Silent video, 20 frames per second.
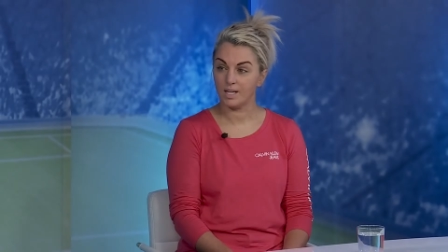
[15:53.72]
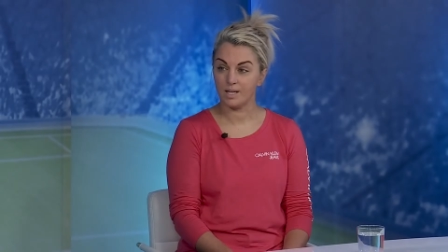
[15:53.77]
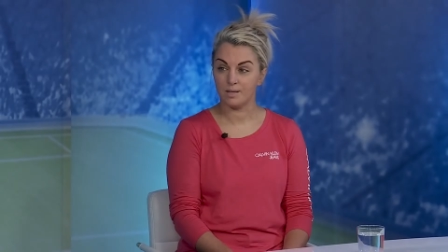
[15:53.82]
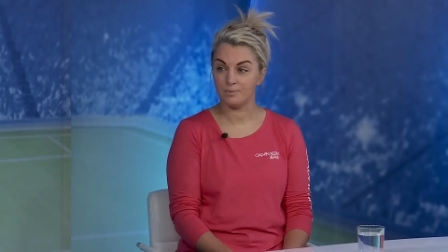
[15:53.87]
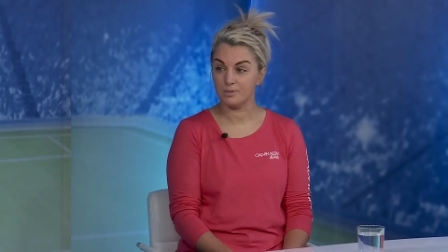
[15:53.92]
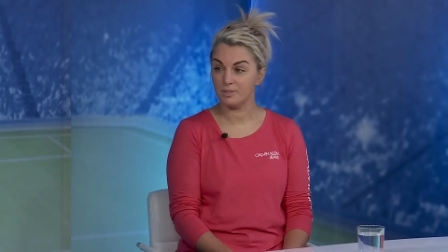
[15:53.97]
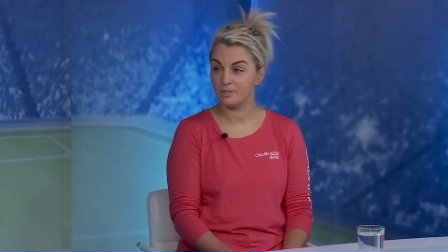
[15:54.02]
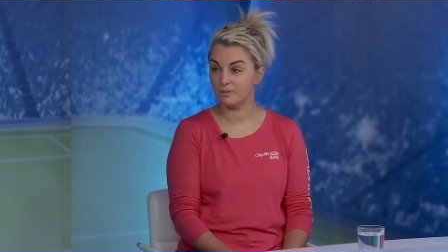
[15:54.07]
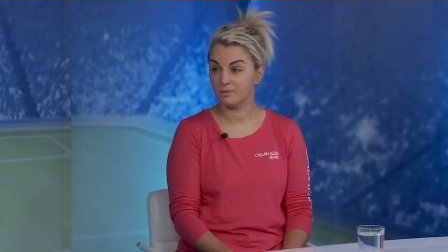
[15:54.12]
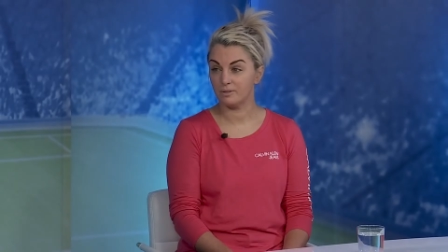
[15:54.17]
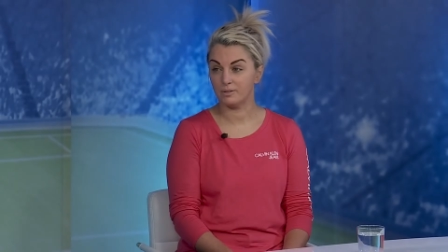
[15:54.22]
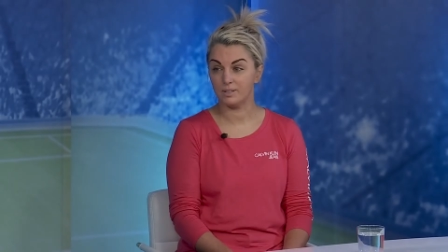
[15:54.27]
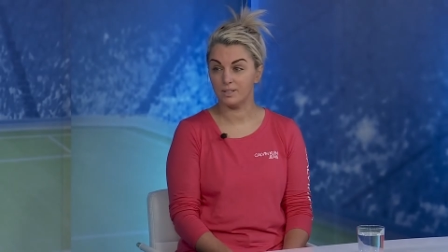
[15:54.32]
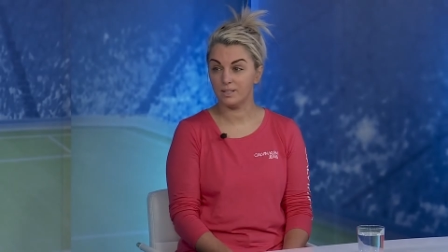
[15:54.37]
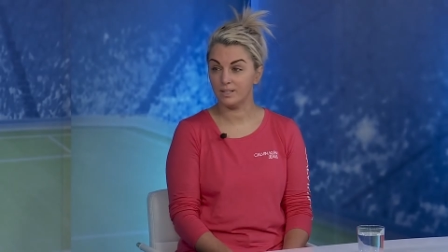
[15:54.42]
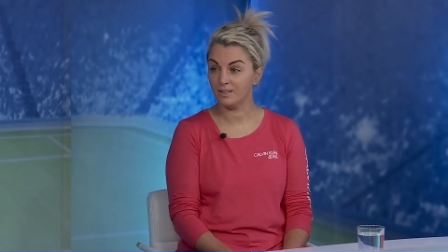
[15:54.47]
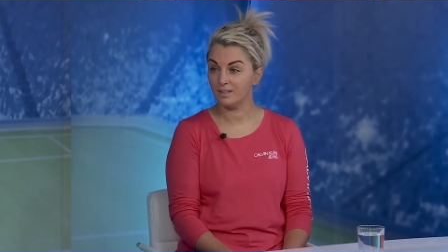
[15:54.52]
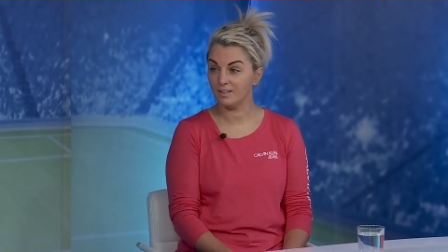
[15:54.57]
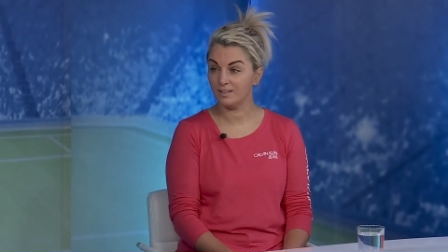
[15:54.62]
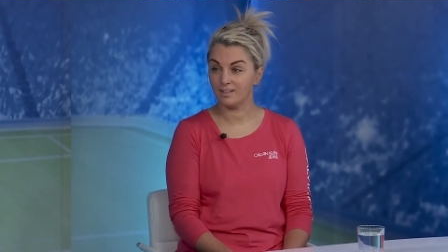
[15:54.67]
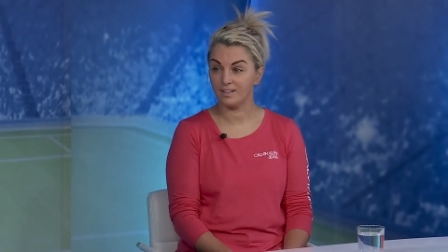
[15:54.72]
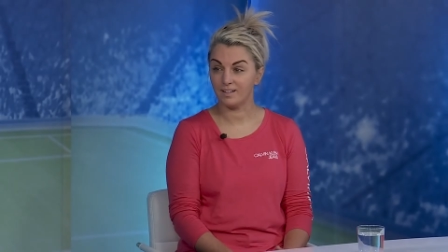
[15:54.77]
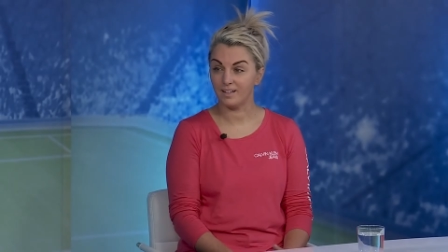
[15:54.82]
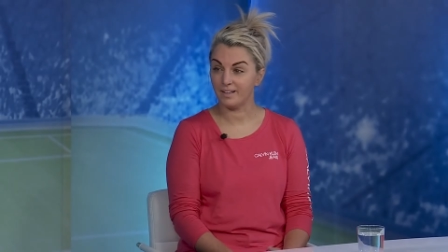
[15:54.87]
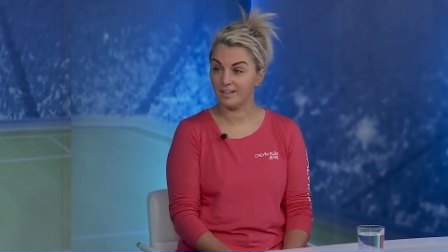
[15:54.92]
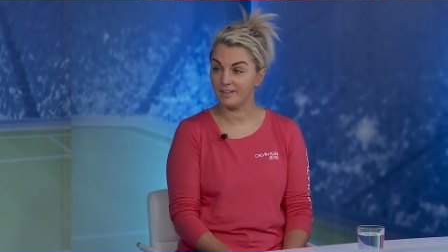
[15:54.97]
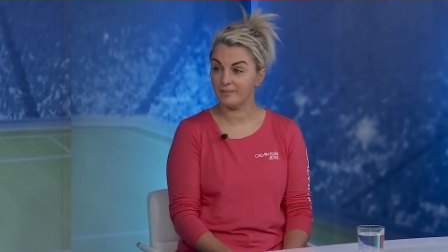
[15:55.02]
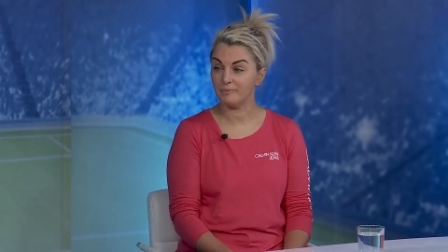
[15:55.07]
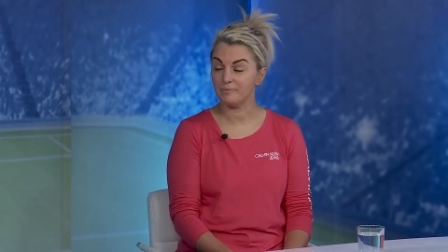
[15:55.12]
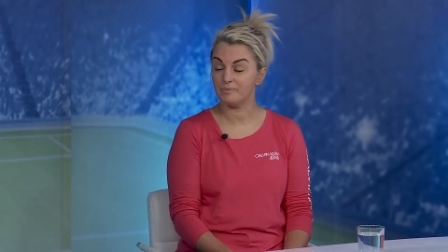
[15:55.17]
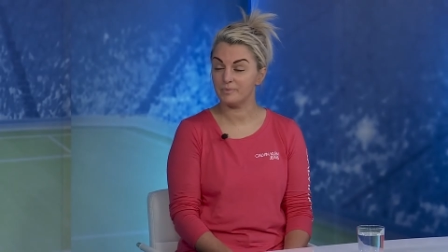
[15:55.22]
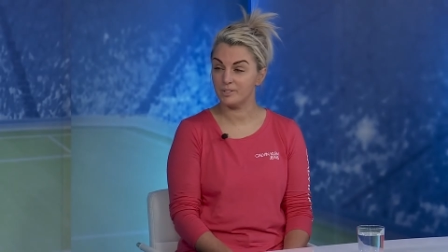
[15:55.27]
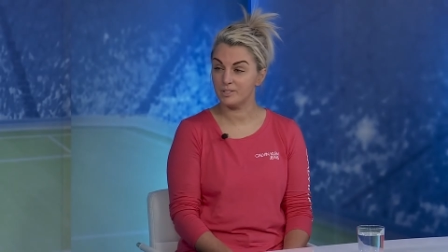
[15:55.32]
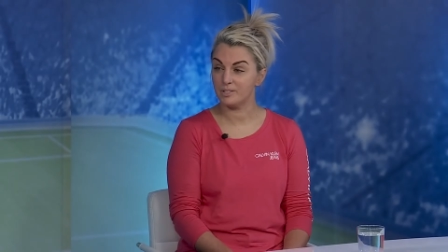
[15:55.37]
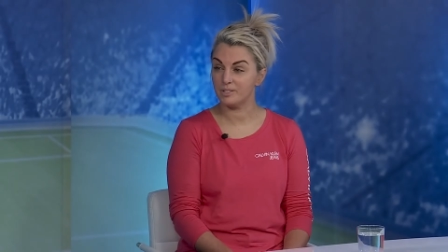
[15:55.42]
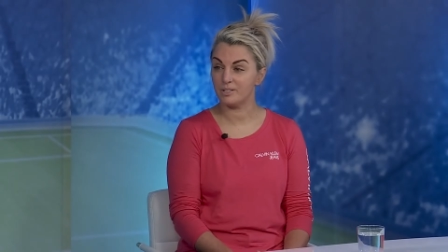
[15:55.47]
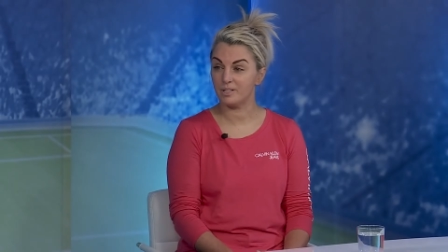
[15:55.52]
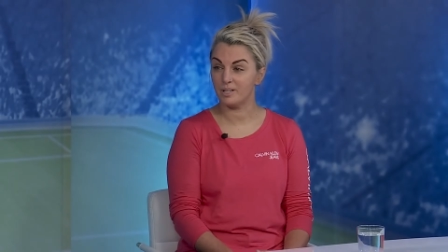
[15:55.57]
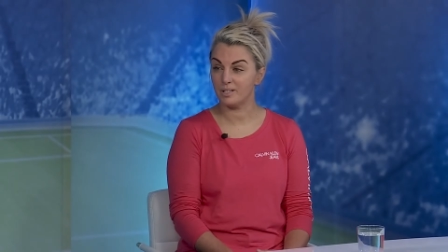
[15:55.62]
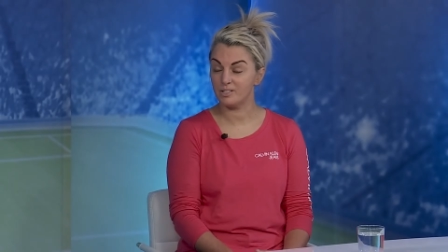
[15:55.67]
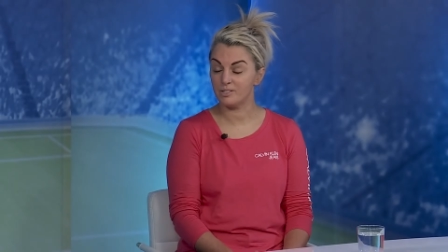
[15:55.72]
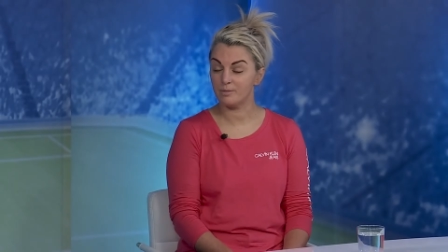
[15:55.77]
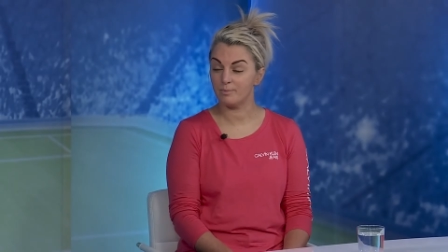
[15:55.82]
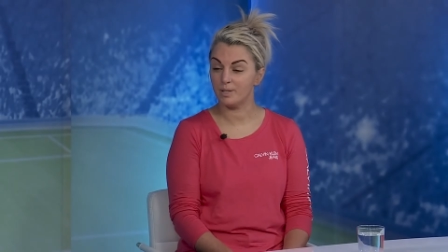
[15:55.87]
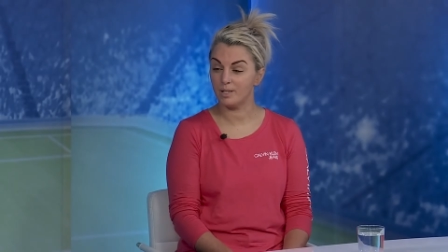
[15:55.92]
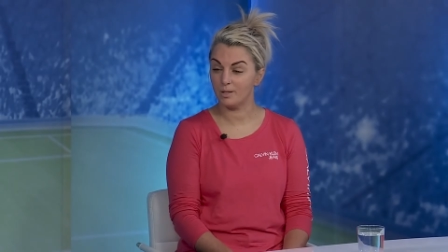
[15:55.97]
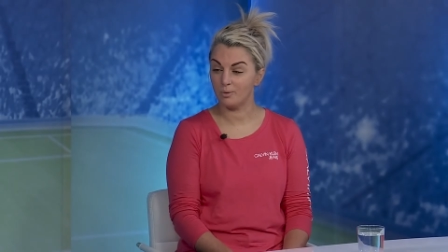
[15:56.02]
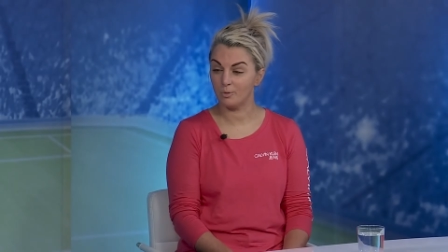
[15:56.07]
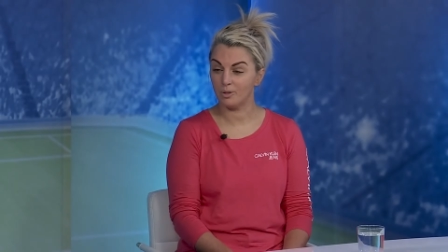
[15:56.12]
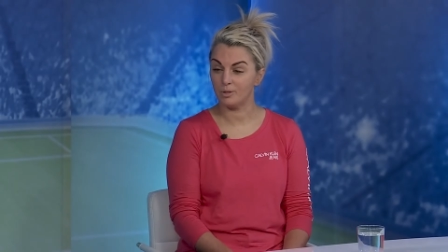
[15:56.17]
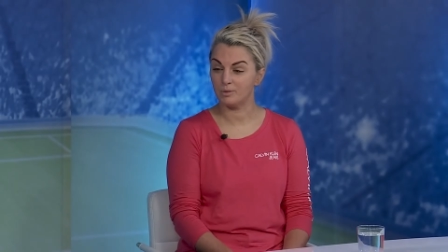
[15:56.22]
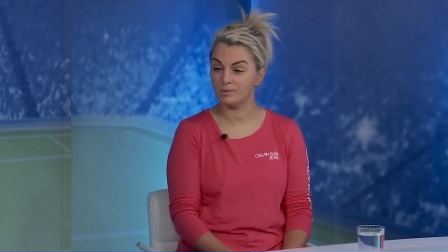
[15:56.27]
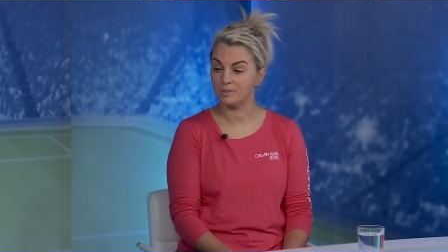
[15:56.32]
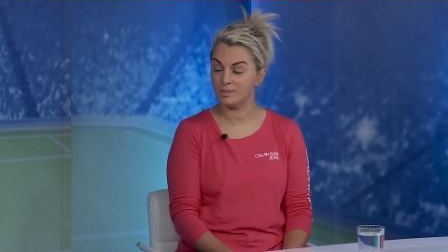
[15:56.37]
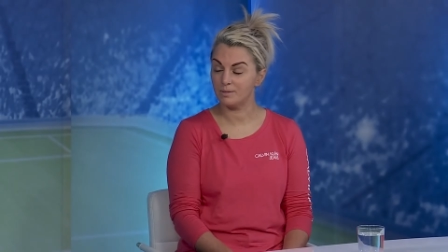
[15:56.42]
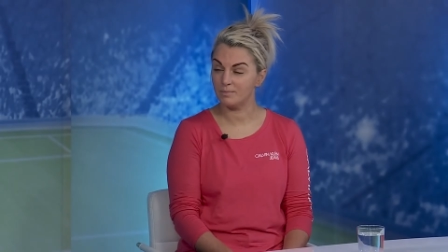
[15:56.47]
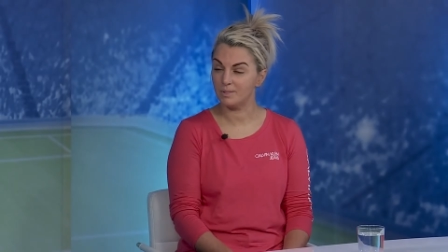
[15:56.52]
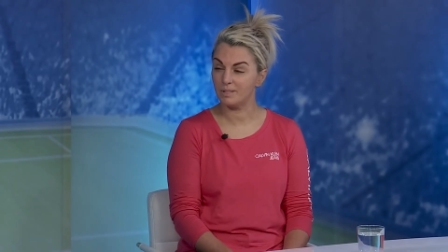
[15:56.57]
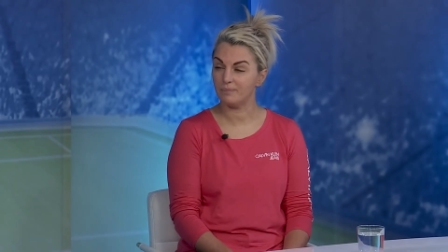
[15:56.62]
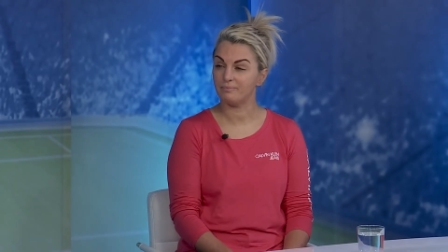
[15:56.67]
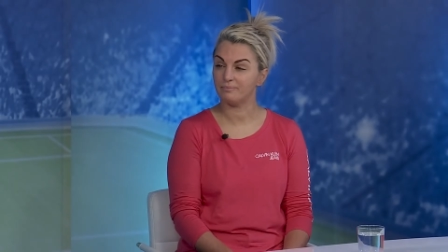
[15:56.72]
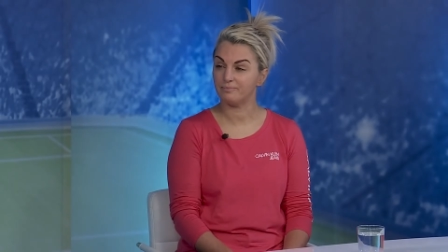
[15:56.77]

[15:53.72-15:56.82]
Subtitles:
Absolutely, yeah. She meant the world to me.